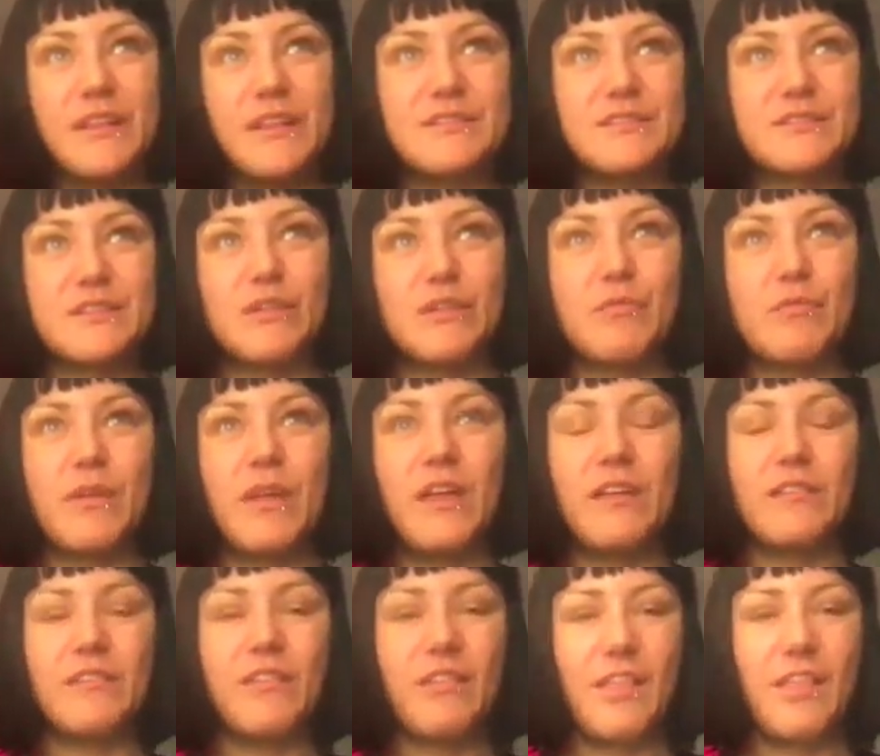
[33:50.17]
So that's going to
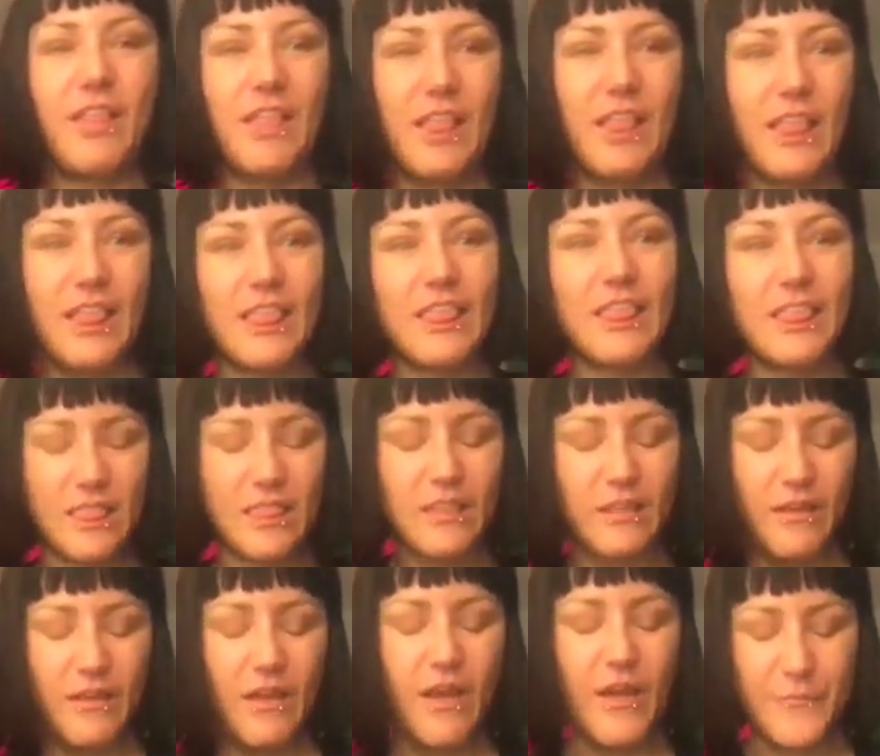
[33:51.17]
be,
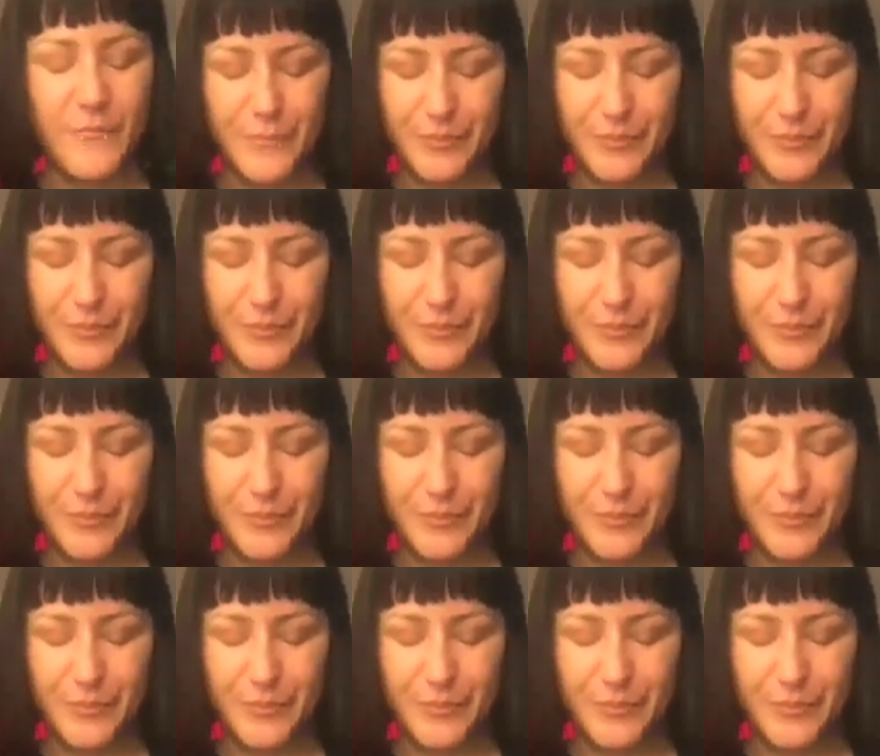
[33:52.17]
okay.